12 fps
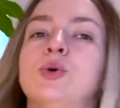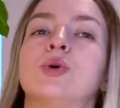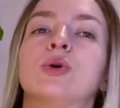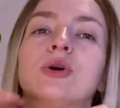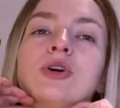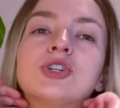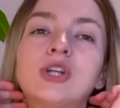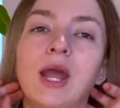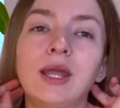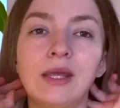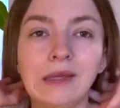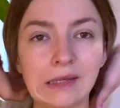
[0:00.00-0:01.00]
or
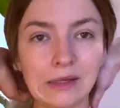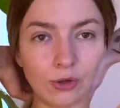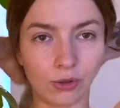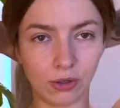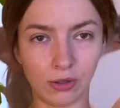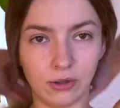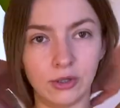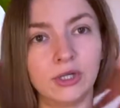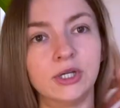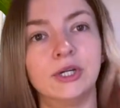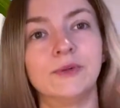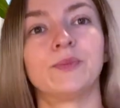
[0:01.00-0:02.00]
shaky or
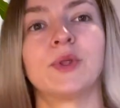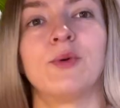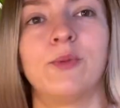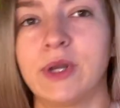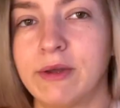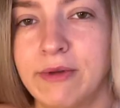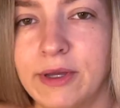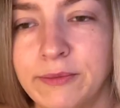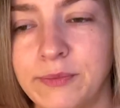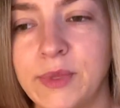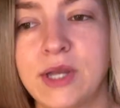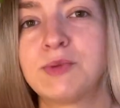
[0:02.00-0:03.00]
whatever.
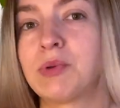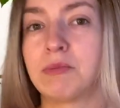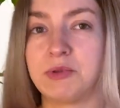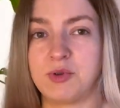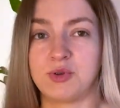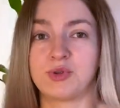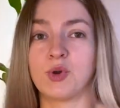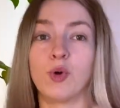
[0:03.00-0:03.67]
It's probably just